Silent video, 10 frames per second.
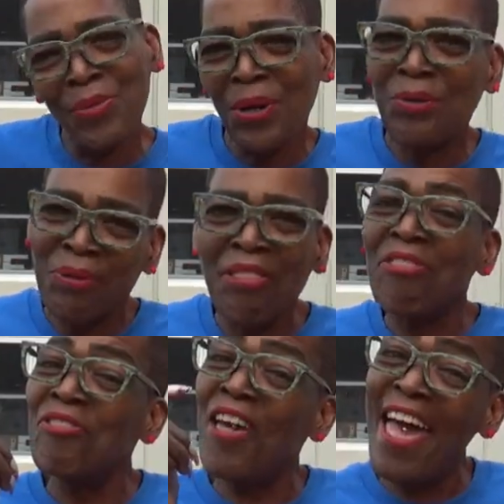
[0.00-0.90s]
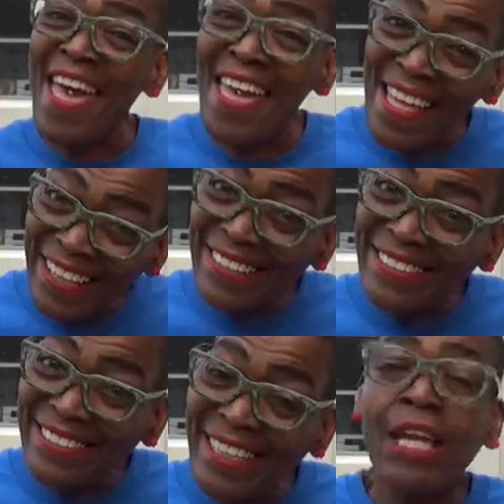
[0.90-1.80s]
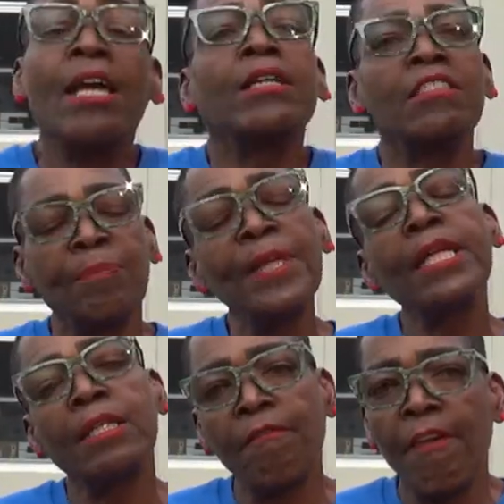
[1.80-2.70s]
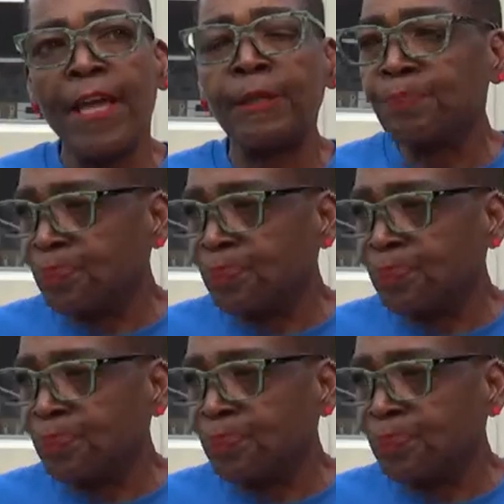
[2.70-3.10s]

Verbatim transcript: wrong with that. Speaking of that,